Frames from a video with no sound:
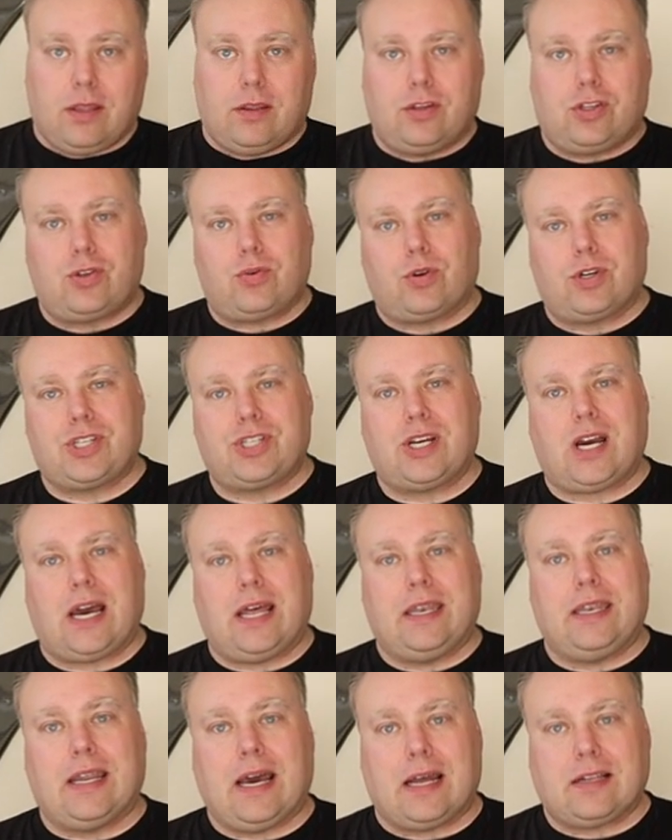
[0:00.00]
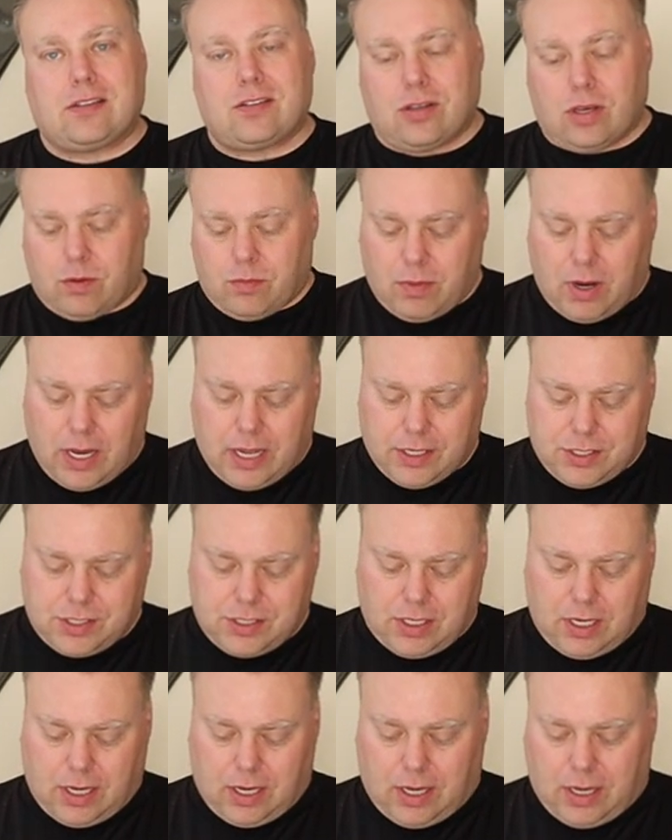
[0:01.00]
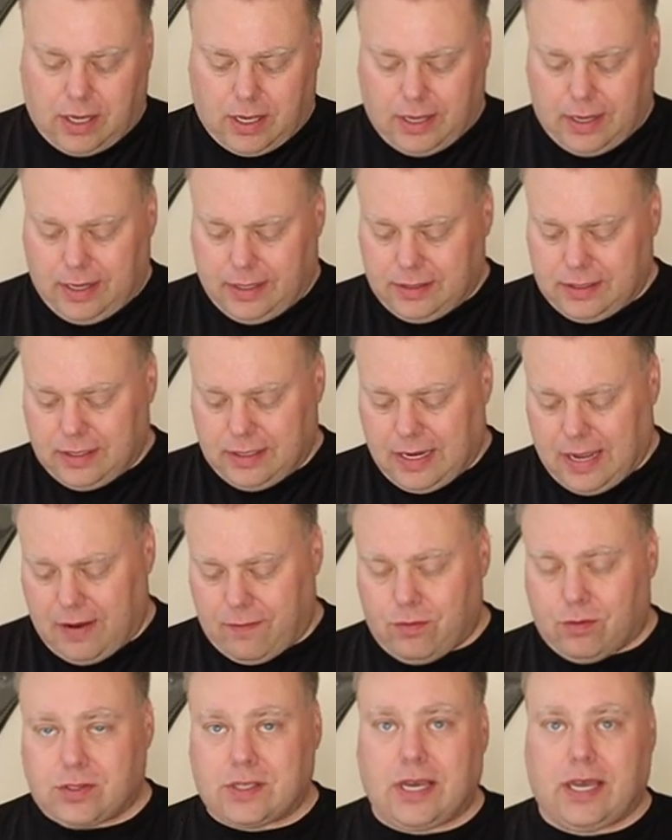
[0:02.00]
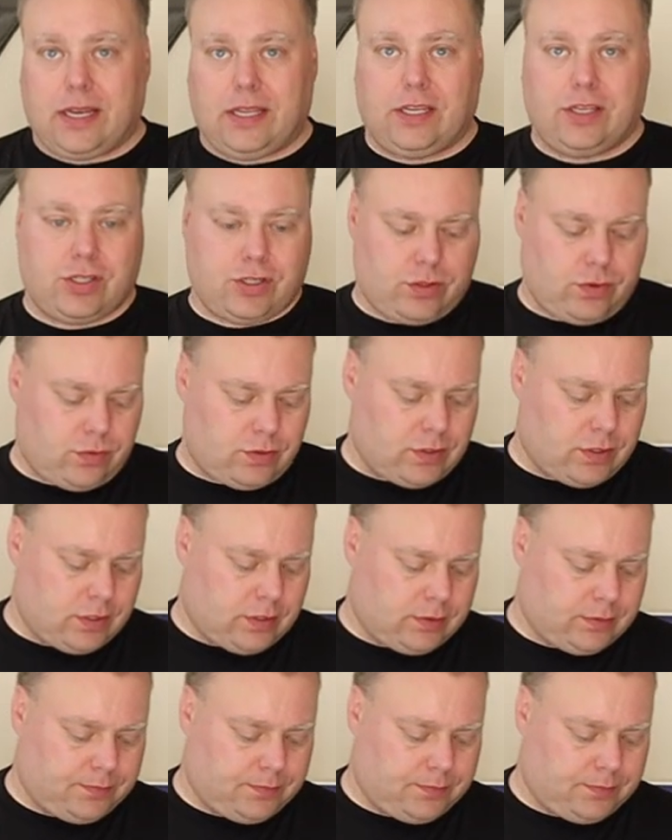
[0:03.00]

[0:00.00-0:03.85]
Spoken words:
The short shot, not so much. It didn't have those kind of issues.